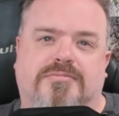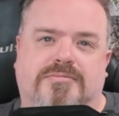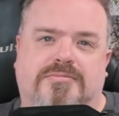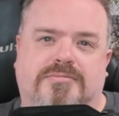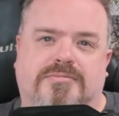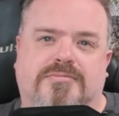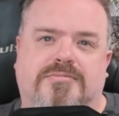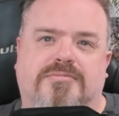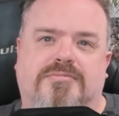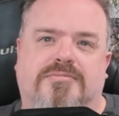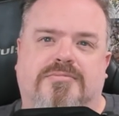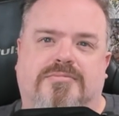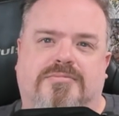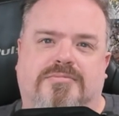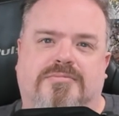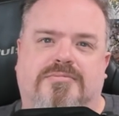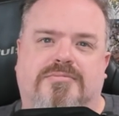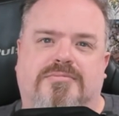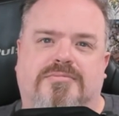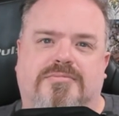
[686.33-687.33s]

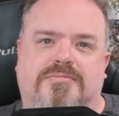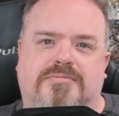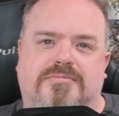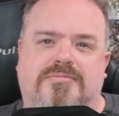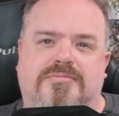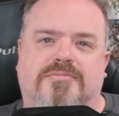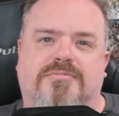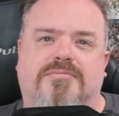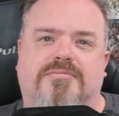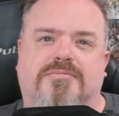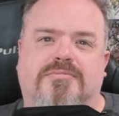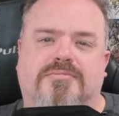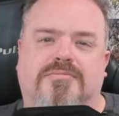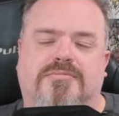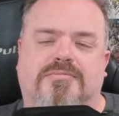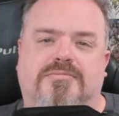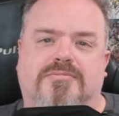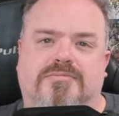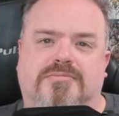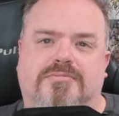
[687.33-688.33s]

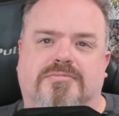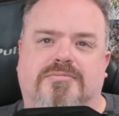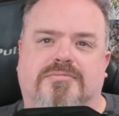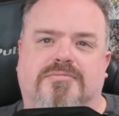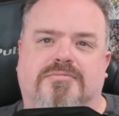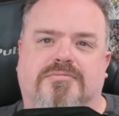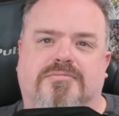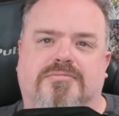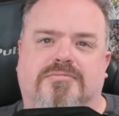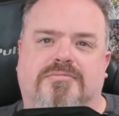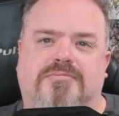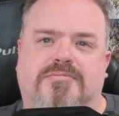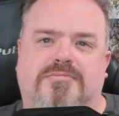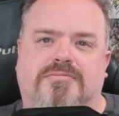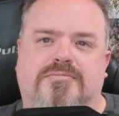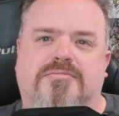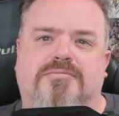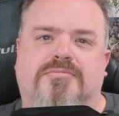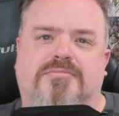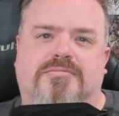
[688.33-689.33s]

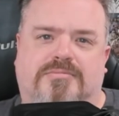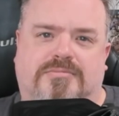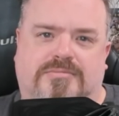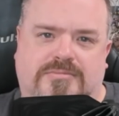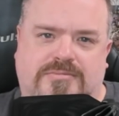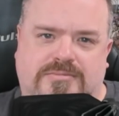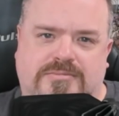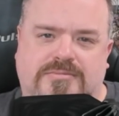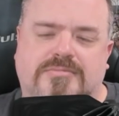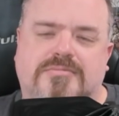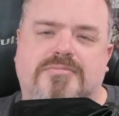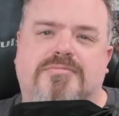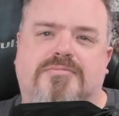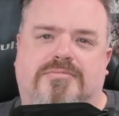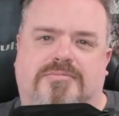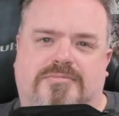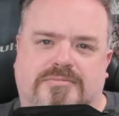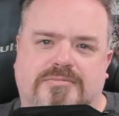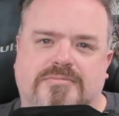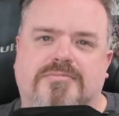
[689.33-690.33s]

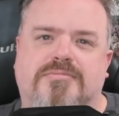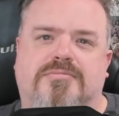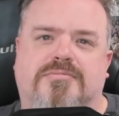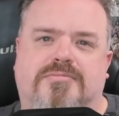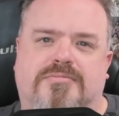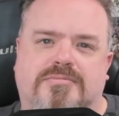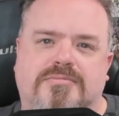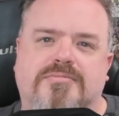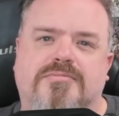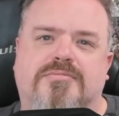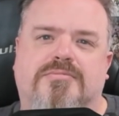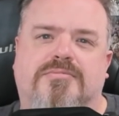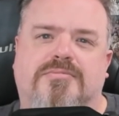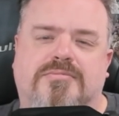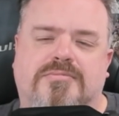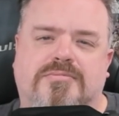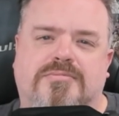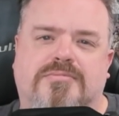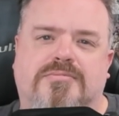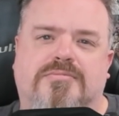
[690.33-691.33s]

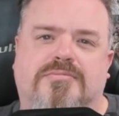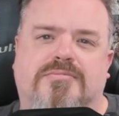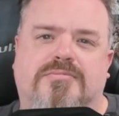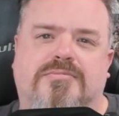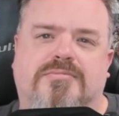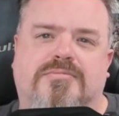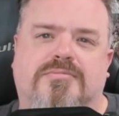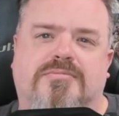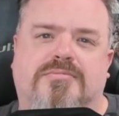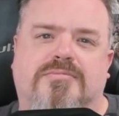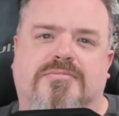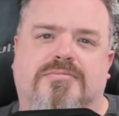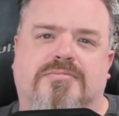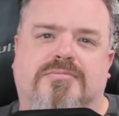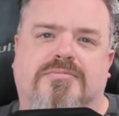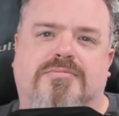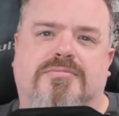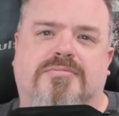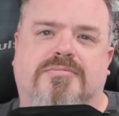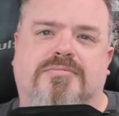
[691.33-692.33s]

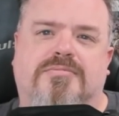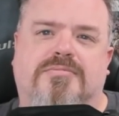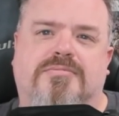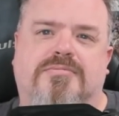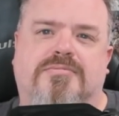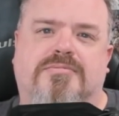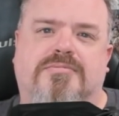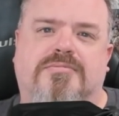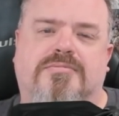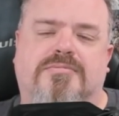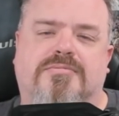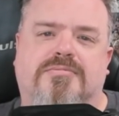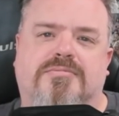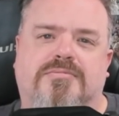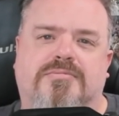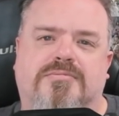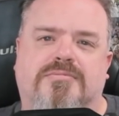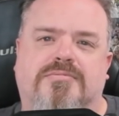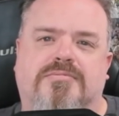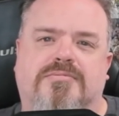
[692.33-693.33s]

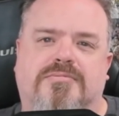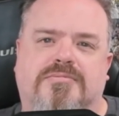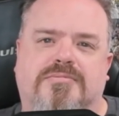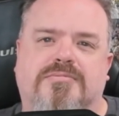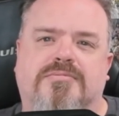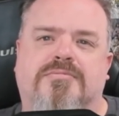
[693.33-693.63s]
(not speaking)